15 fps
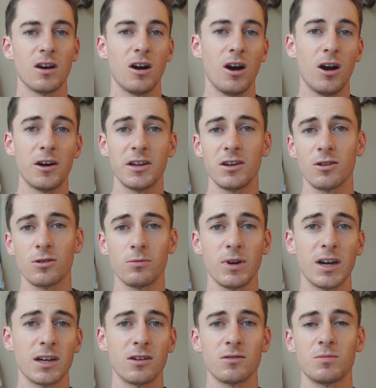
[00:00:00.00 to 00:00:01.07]
Audit or
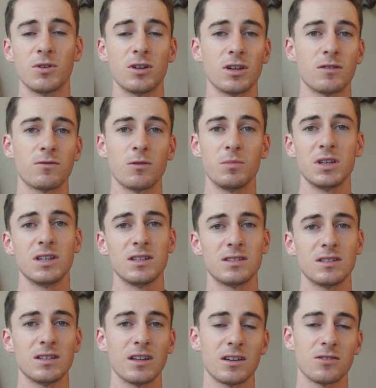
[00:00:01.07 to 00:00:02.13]
Reg, you're putting in for
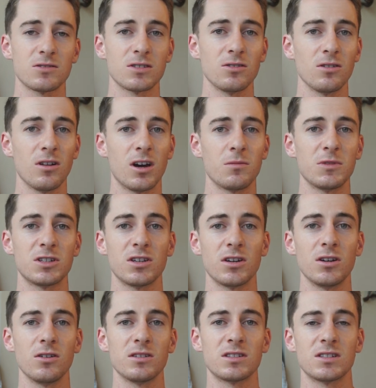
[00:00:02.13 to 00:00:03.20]
BEC. There's still a lot of
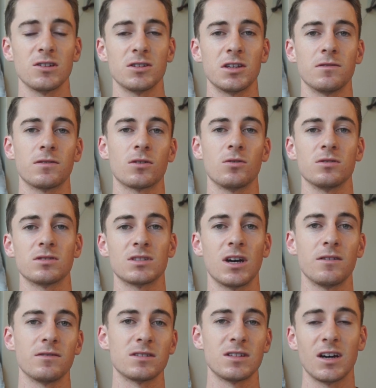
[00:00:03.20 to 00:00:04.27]
material, it's still difficult
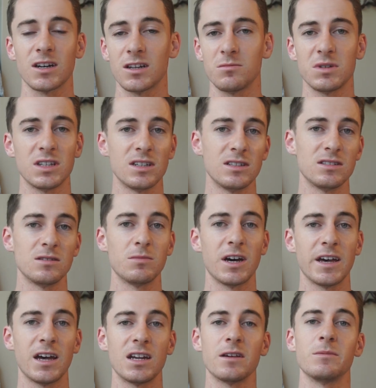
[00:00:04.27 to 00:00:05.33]
stuff. It's not going to be easy
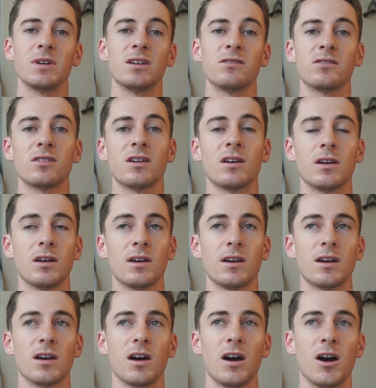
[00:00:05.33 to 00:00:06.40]
by any means.
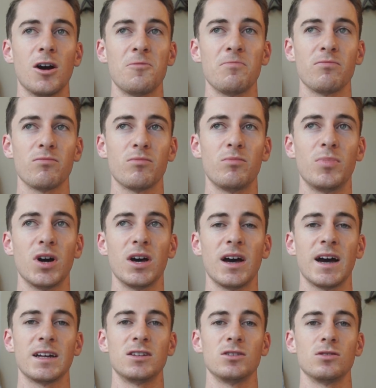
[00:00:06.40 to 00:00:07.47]

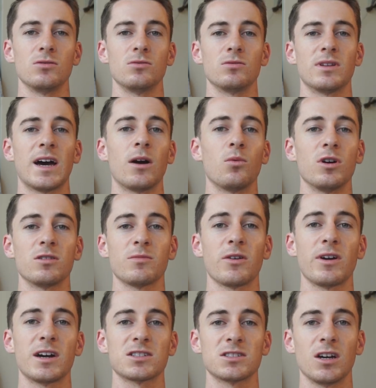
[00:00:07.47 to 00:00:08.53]
But that was my
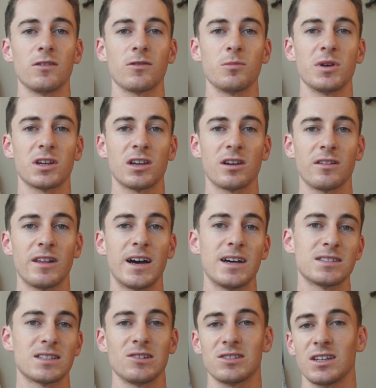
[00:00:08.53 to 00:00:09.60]
rationale for picking it
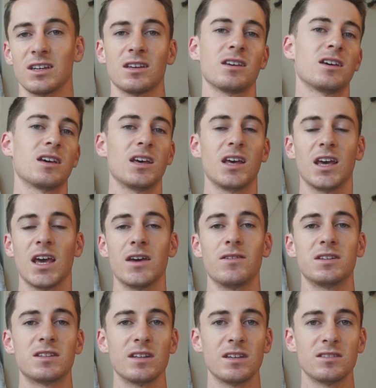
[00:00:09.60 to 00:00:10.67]
last. I was like, if
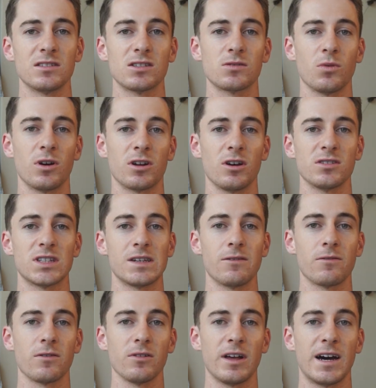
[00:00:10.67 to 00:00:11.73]
it's the easiest one, I'll save
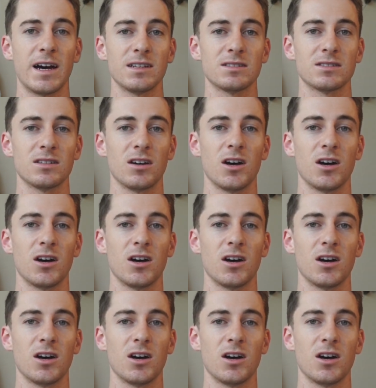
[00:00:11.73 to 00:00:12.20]
it for last.